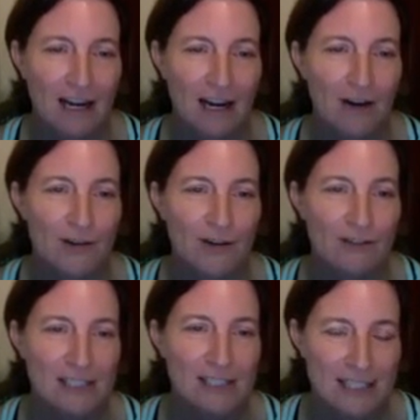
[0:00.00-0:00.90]

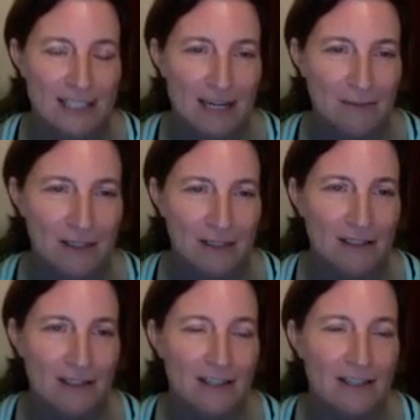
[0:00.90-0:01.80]
However, the statement
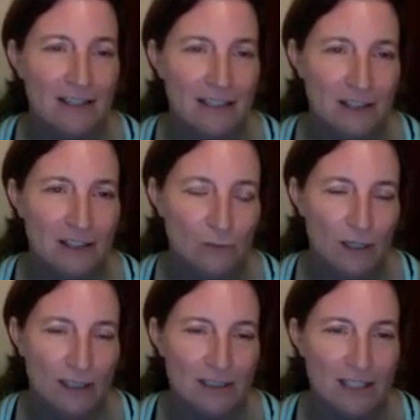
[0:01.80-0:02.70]
is
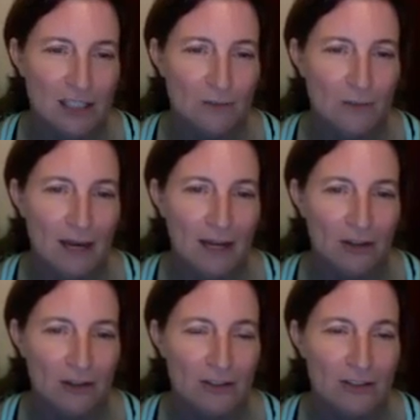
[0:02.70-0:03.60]
written in such a
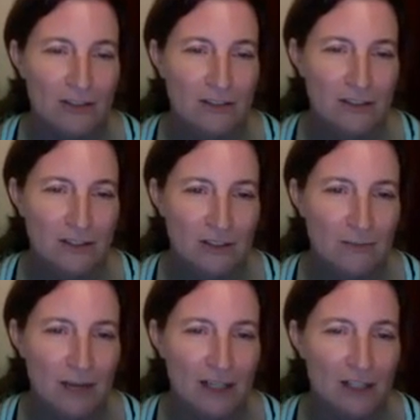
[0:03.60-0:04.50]
manner to
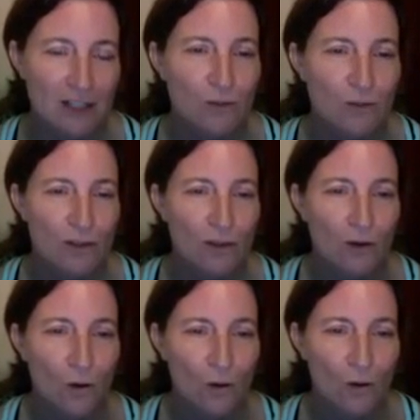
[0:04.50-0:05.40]
make it clear what the
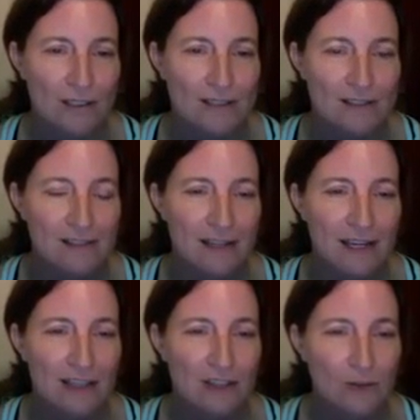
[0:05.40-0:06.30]
goal is,
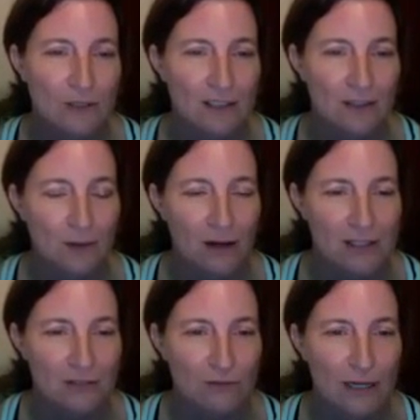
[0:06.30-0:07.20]
and it's written in a
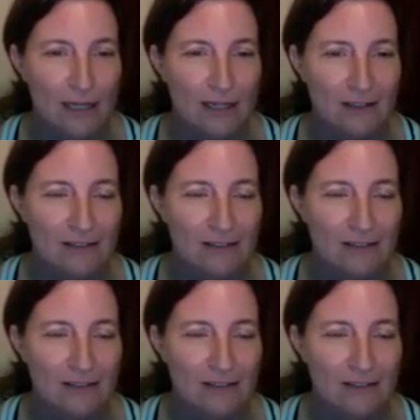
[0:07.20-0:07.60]
positive way.